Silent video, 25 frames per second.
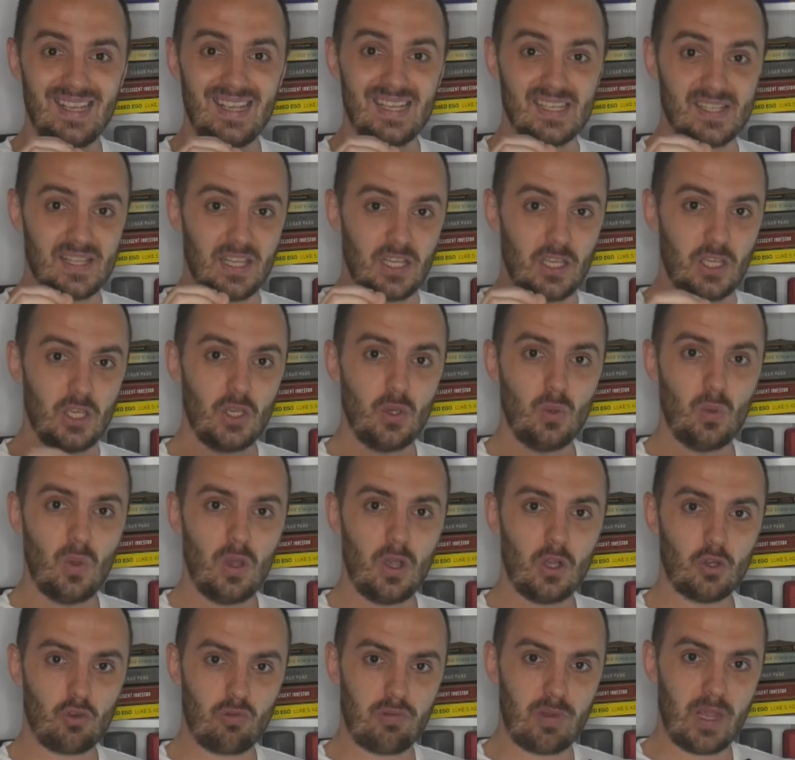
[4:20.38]
is that you
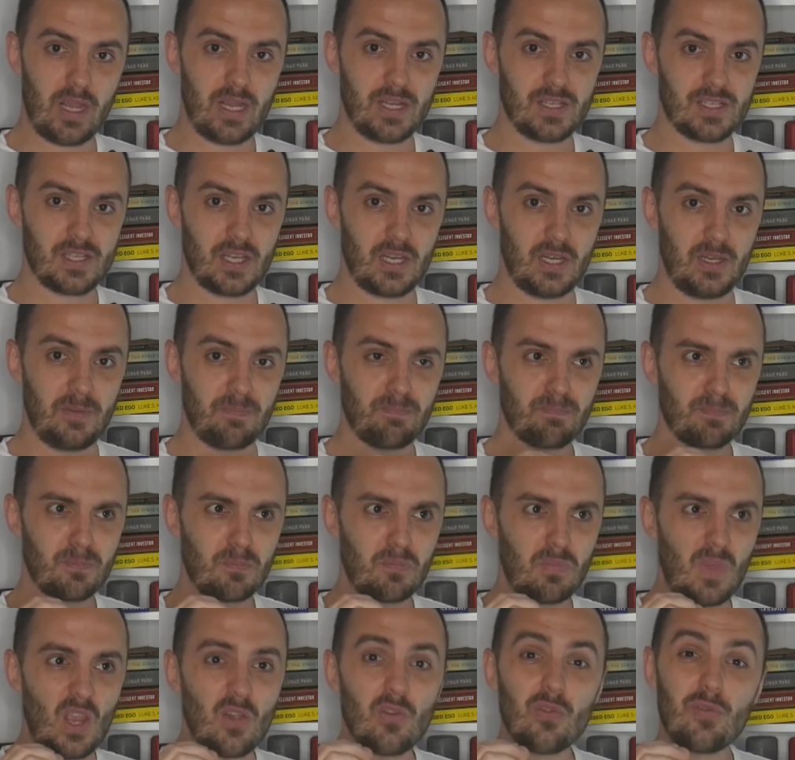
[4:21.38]
are creating
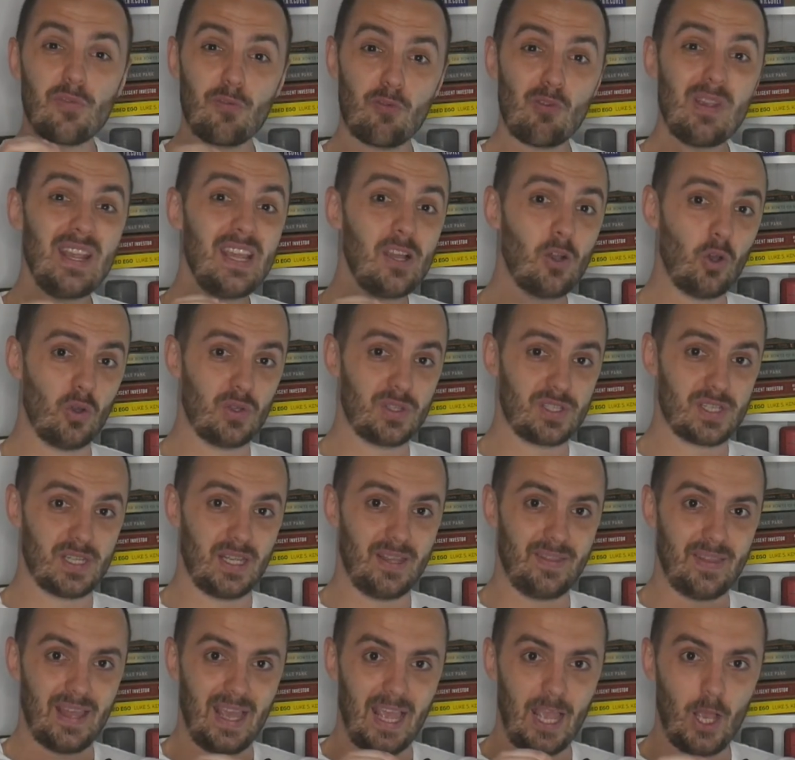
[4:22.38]
free
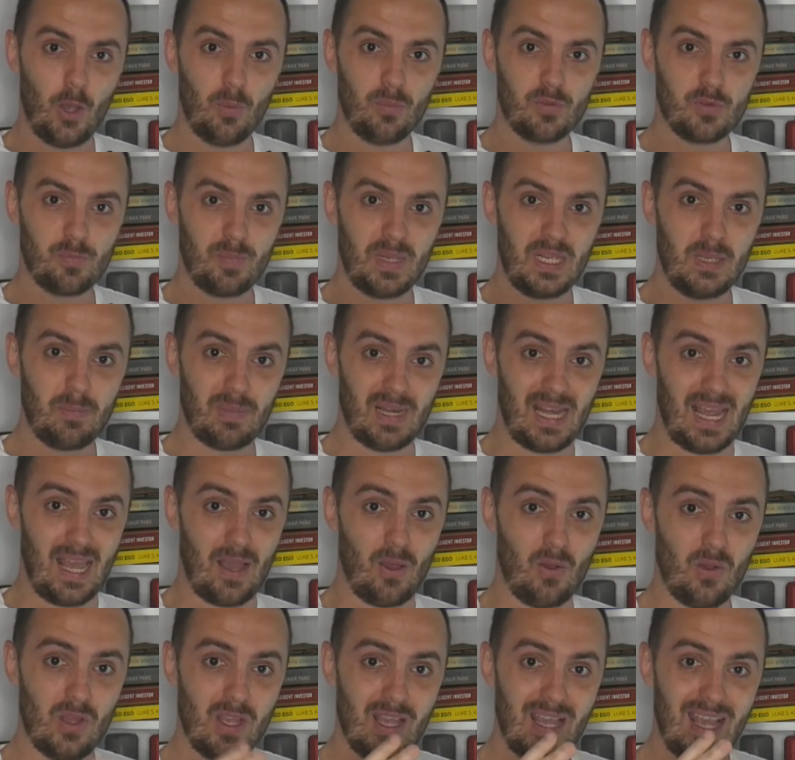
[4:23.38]
content that helps people
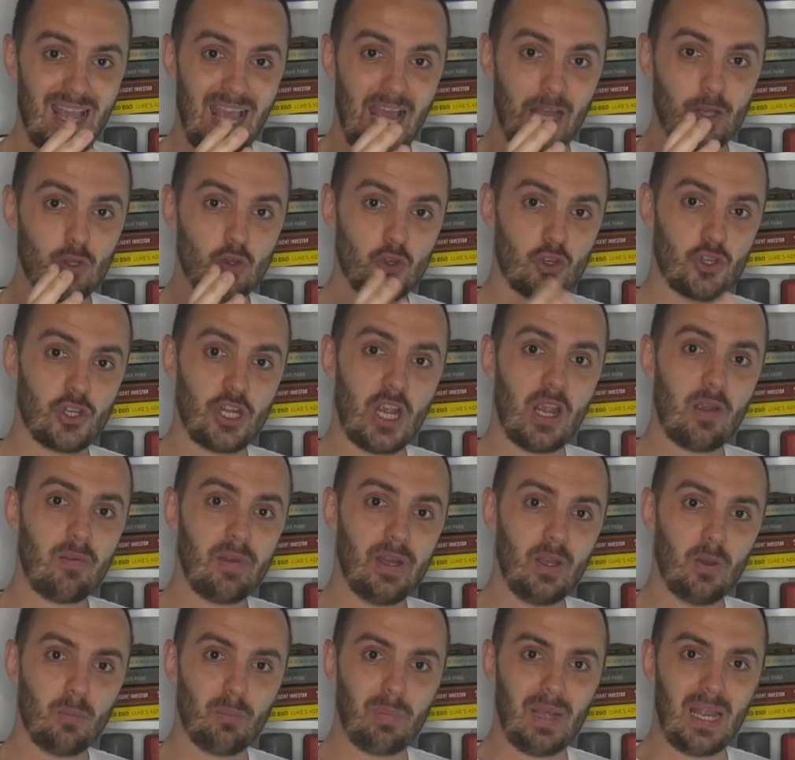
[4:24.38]
out, and you're
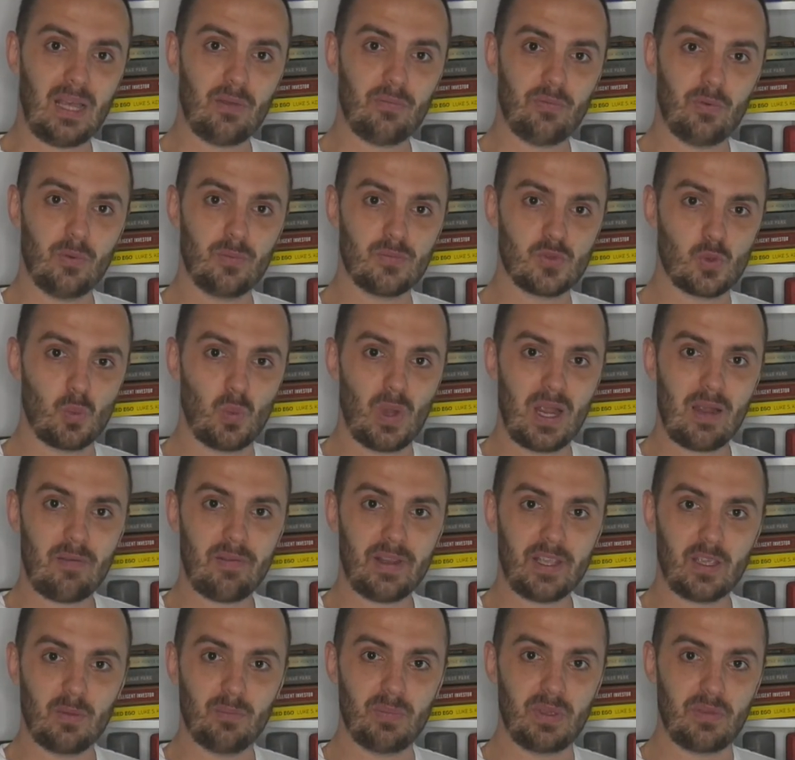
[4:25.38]
sharing it on platforms where
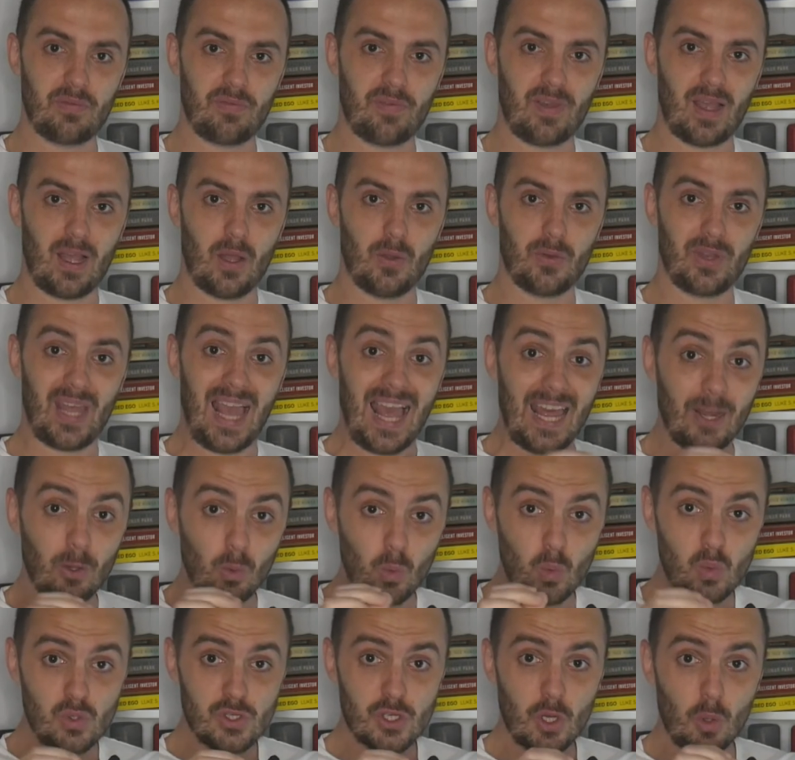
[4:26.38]
it can be found, and
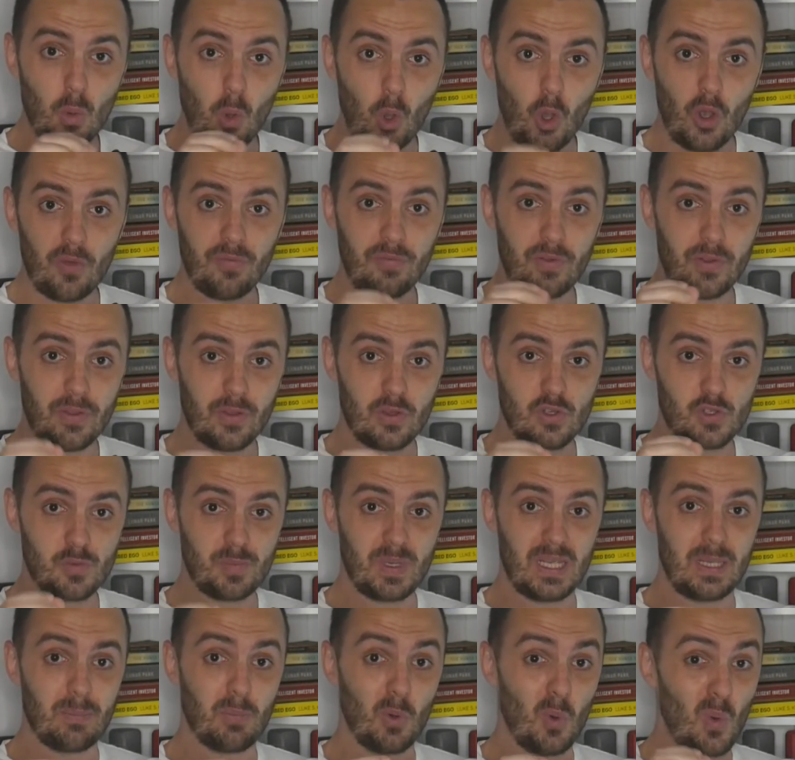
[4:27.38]
also offer those
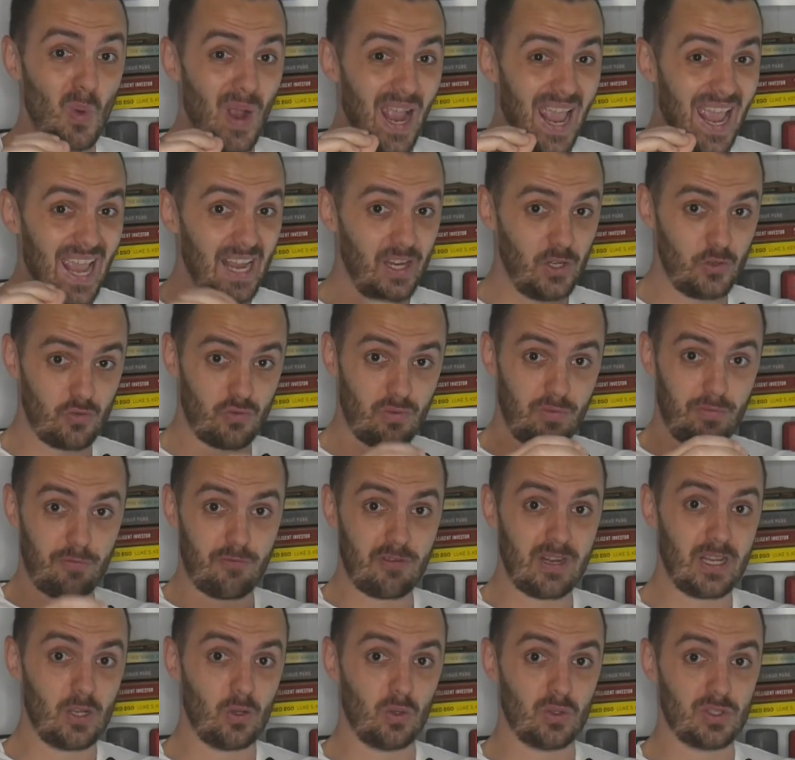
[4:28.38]
people extra
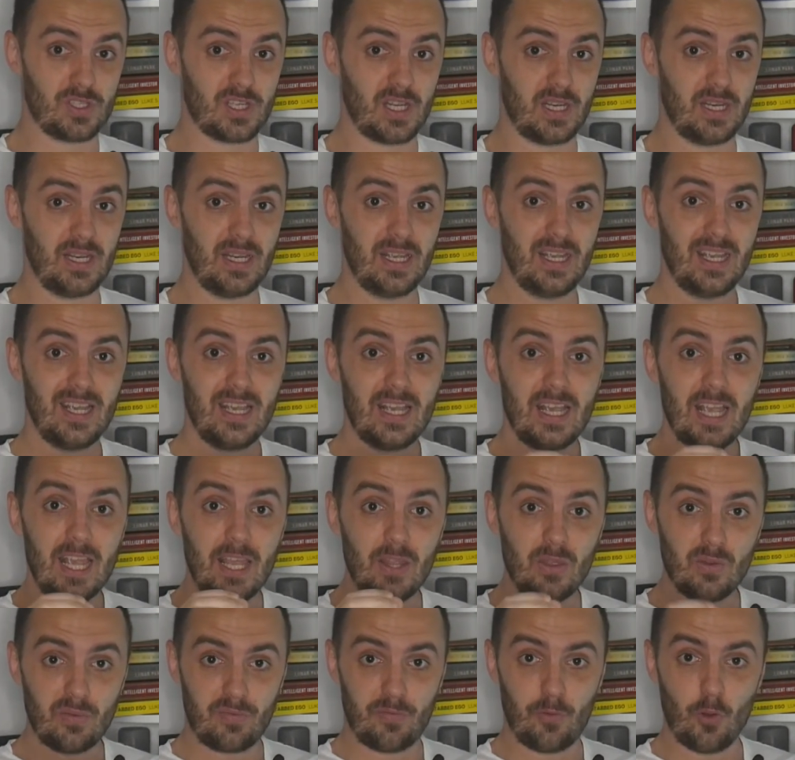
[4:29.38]
free content
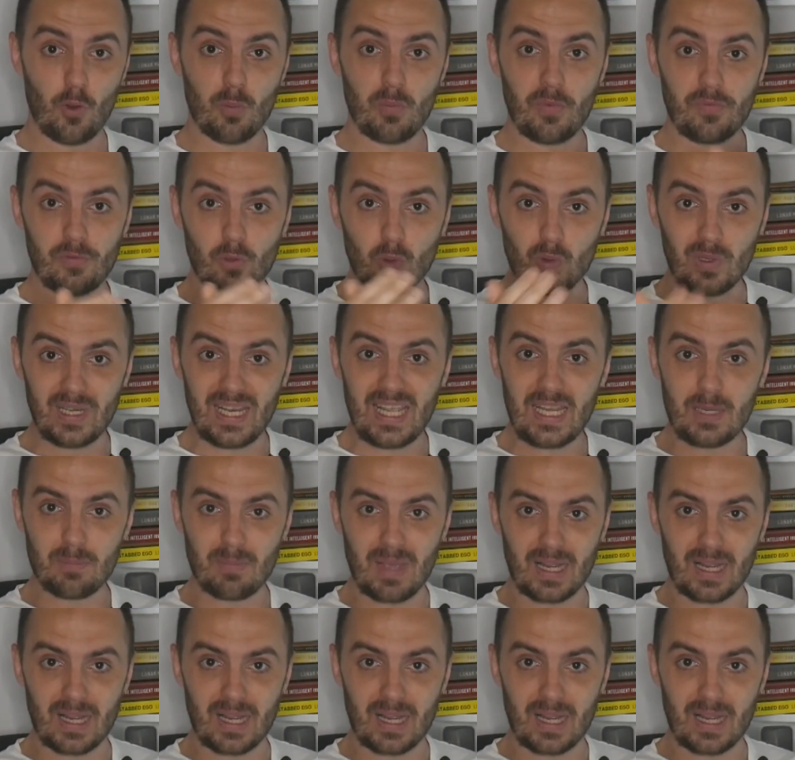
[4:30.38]
in the form of your lead